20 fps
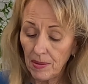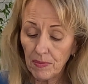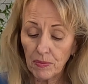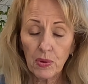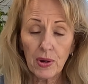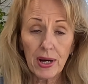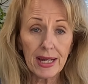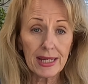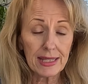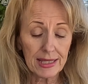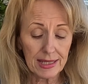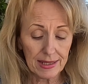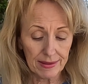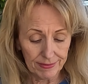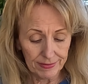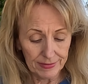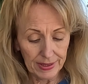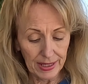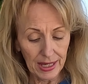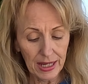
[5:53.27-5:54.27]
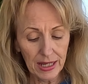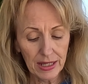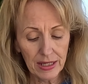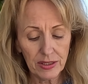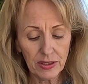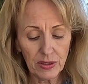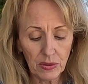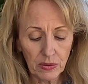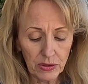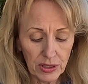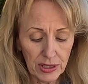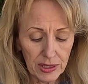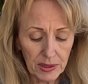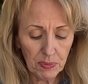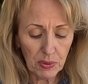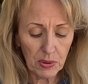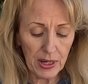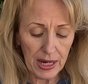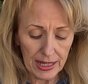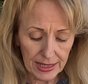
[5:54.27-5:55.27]
press. So
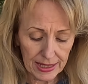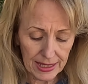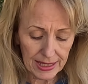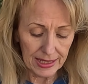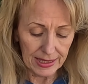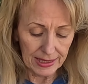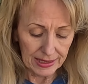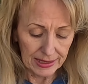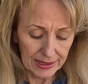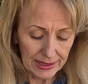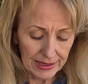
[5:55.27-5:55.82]
just press.